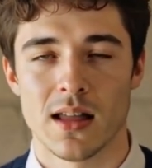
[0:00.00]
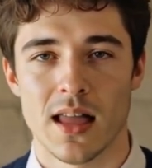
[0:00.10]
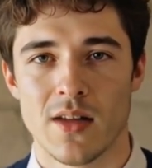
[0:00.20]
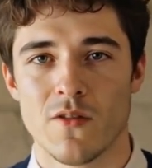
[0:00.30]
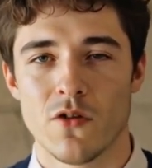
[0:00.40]

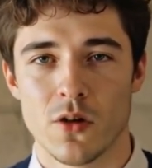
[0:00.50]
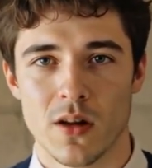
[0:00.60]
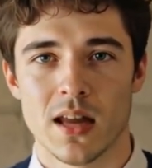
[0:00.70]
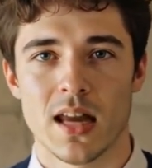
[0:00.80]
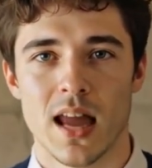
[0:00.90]
And if you're
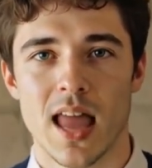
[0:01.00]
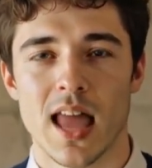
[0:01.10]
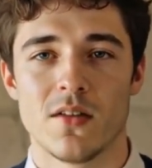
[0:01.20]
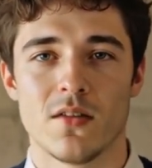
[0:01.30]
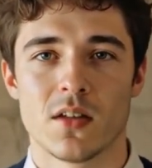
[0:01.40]
feeling
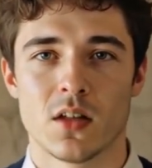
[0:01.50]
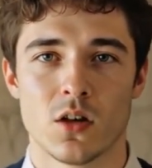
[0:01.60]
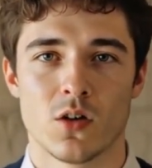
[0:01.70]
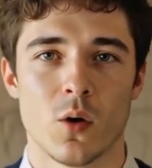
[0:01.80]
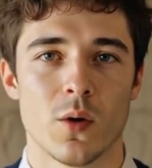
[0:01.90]
creative,
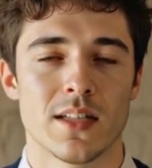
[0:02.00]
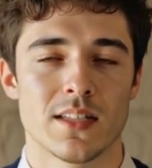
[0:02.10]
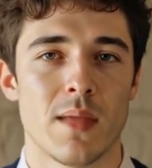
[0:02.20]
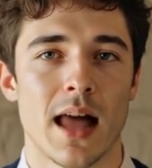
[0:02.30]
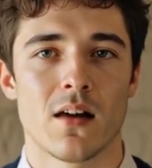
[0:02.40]
throw in
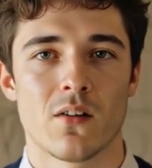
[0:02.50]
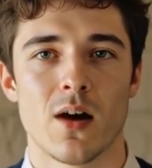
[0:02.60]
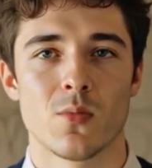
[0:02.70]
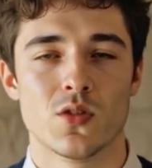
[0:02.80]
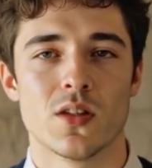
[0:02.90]
some
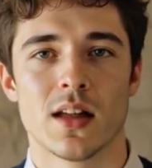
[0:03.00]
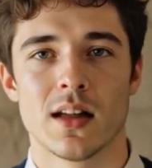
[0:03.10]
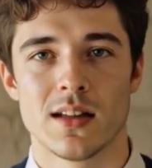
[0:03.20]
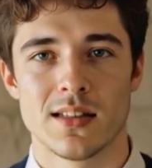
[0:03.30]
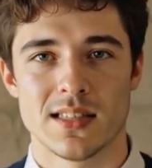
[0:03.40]
background music.
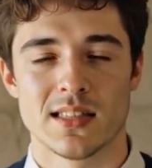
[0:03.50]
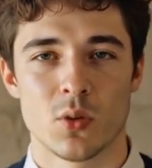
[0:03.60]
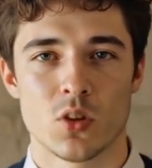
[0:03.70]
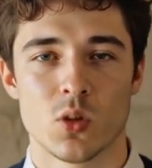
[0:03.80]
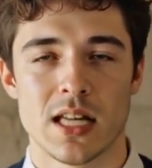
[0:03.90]

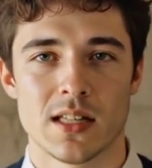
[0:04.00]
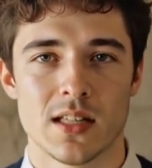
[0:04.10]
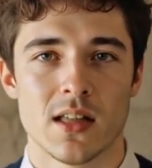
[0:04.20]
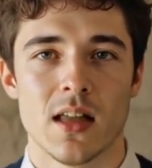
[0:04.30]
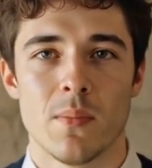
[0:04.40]
Simple
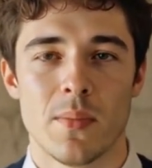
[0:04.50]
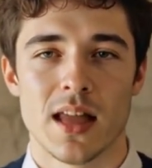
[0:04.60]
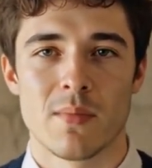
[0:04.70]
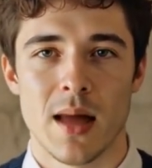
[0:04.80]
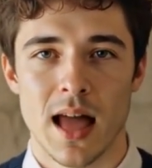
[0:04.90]
tweaks,
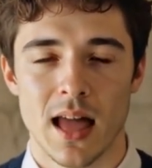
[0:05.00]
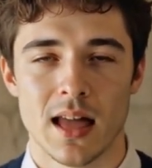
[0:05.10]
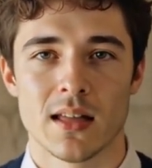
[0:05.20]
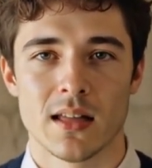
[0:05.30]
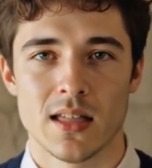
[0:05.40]
big
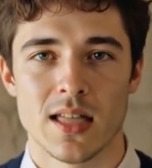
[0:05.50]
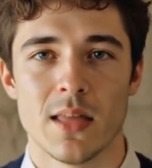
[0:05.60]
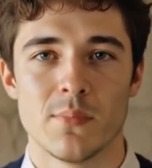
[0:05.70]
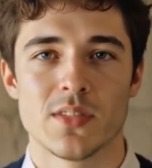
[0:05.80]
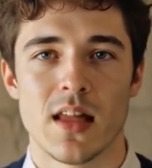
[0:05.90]
impact.
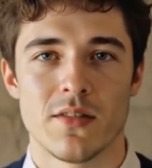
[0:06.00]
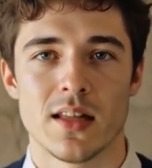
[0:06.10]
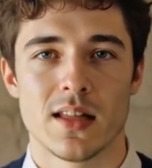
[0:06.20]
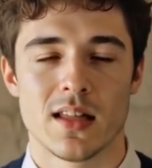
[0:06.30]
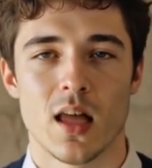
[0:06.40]
Step
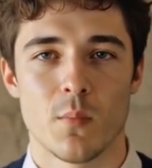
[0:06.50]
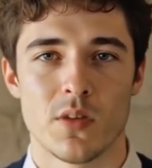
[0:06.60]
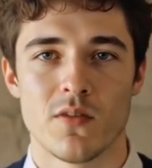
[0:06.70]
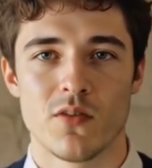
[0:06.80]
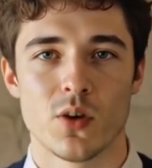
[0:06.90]
7.
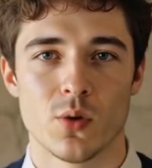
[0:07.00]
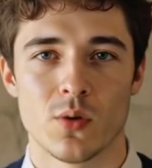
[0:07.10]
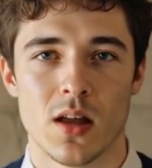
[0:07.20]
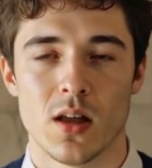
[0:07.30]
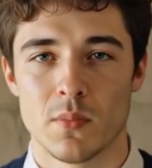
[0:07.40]
Preview.
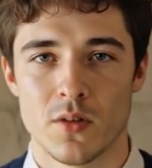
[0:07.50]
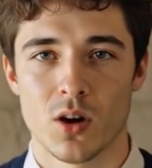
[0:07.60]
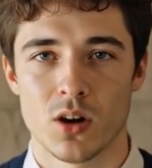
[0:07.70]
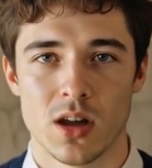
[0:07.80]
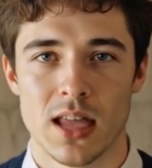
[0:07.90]

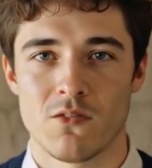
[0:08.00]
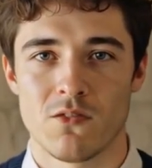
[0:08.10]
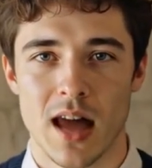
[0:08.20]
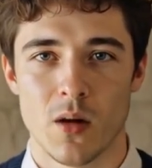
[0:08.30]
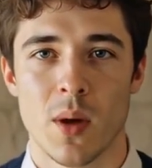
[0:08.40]
Before you hit the
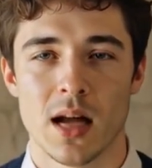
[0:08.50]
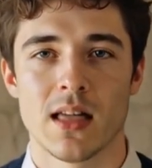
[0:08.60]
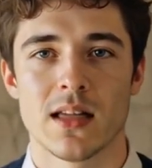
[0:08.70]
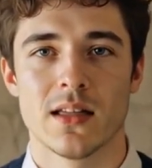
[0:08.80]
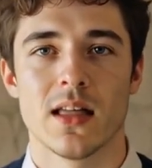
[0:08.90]
final
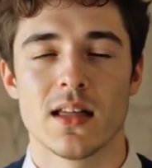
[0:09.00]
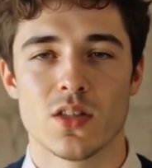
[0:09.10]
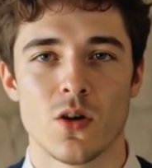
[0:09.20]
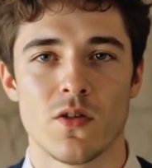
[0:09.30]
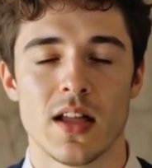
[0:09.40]
button,
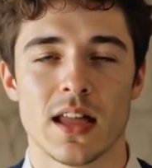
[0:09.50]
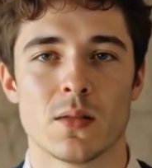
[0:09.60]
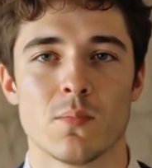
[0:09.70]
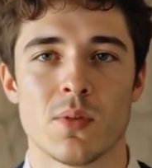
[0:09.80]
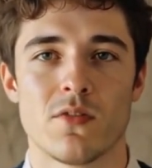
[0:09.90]
don't forget
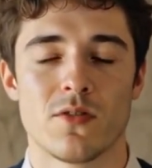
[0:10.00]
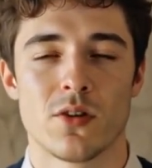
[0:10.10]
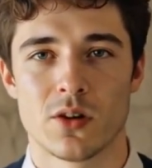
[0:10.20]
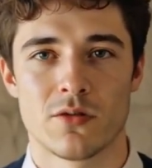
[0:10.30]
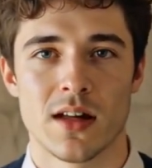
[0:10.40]
to
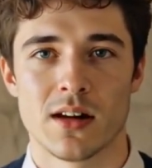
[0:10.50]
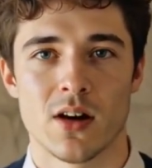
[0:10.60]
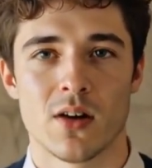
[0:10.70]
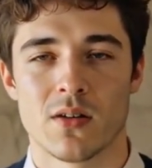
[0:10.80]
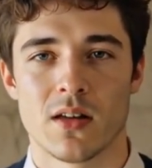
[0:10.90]
preview your
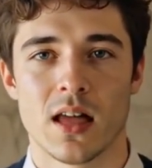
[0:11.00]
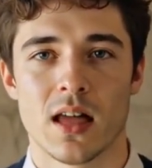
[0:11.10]
video.